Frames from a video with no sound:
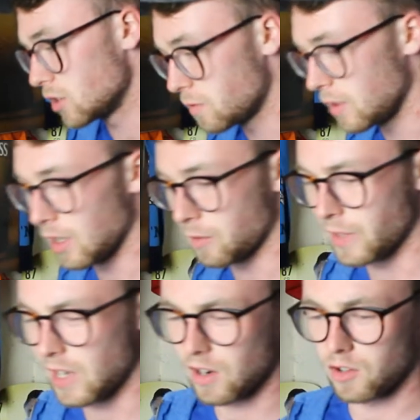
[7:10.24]
just feel like
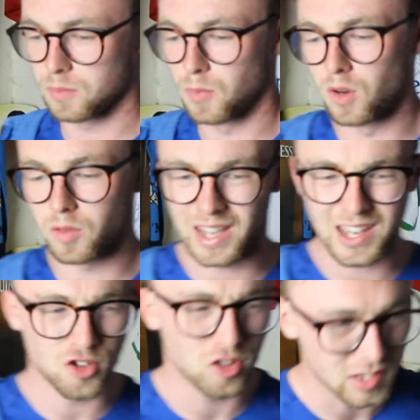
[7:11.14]
VAR is more of a
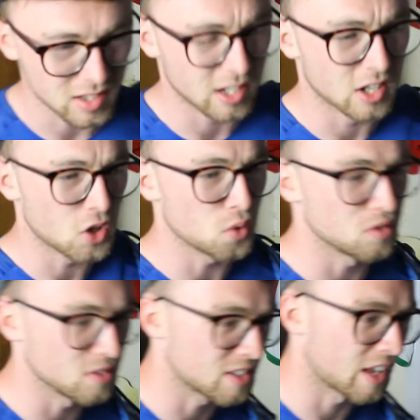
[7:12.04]
hindrance and a
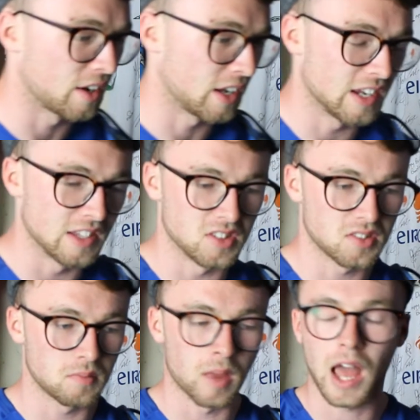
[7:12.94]
nuisance than it
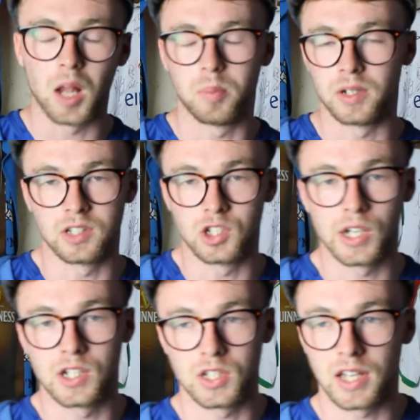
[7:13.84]
is helping to
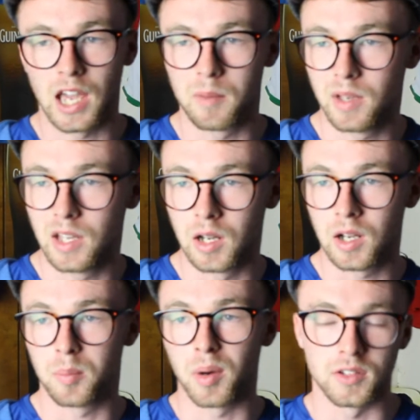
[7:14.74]
change the game in
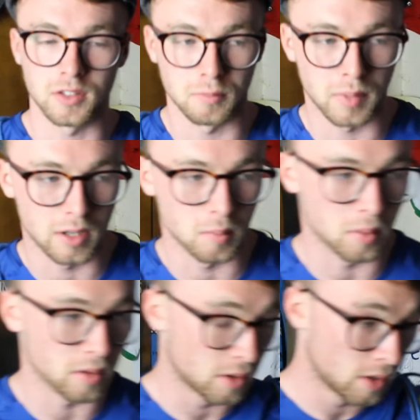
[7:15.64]
a positive manner.
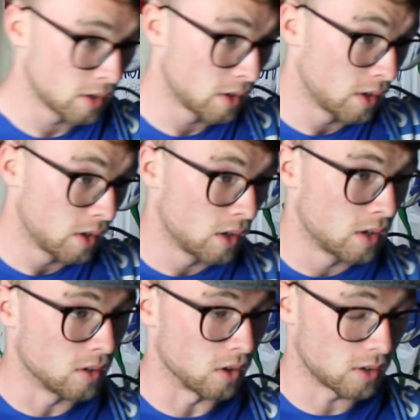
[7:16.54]
But
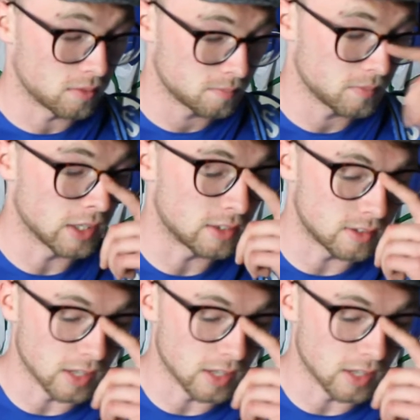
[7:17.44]
look, it's